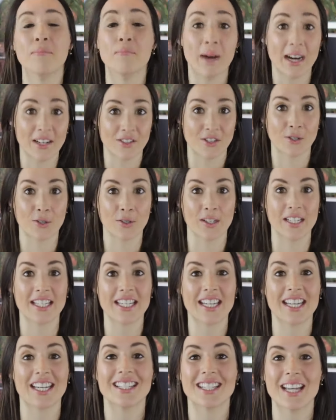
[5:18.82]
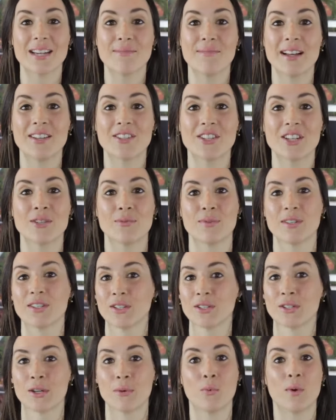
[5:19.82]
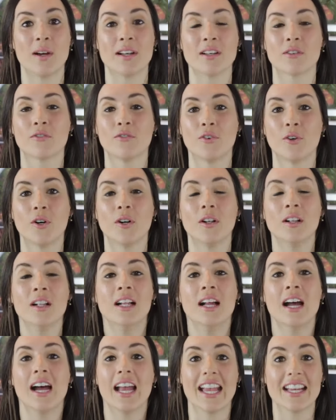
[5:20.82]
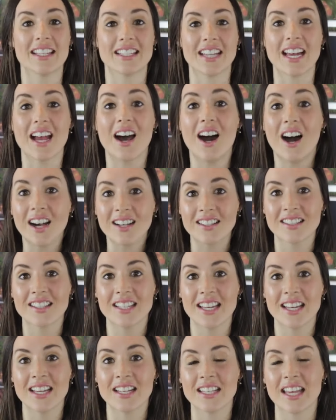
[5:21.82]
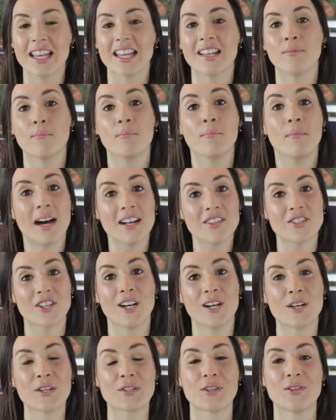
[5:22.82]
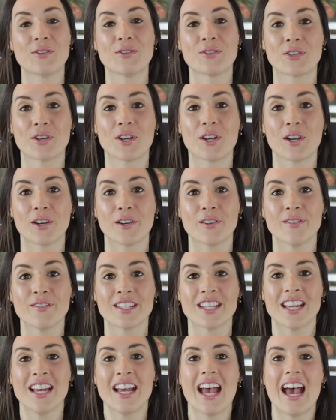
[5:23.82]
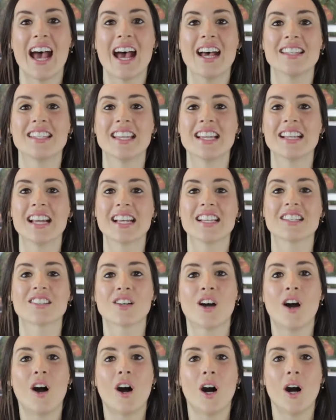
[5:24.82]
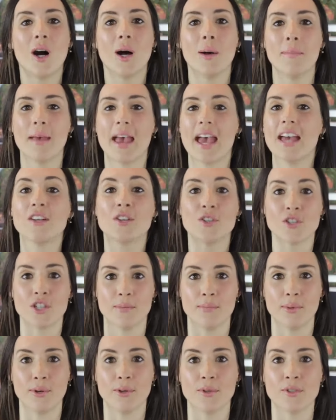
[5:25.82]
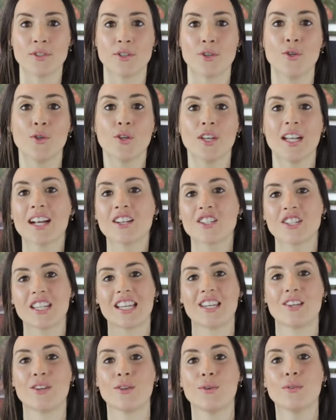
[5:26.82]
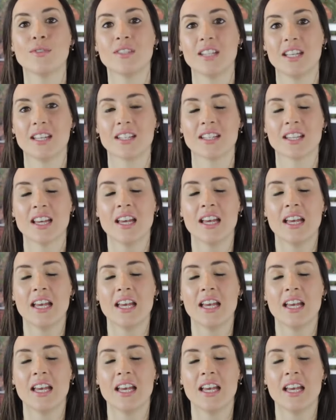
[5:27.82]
Matcha green tea, as I mentioned, which is a wonderful antioxidant, and matcha also serves as a nice calm energy boost. So you could actually use this